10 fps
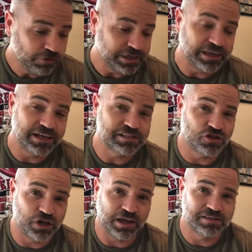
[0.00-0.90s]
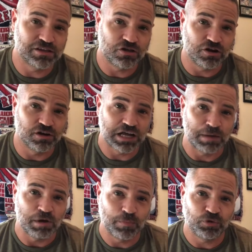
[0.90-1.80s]
he gets a chance this year to come
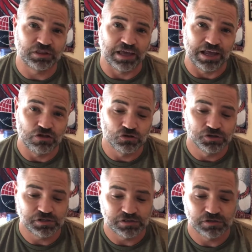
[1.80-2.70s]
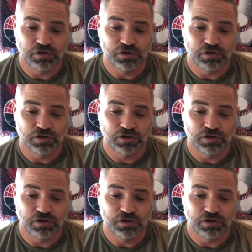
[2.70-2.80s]
up with the Angels.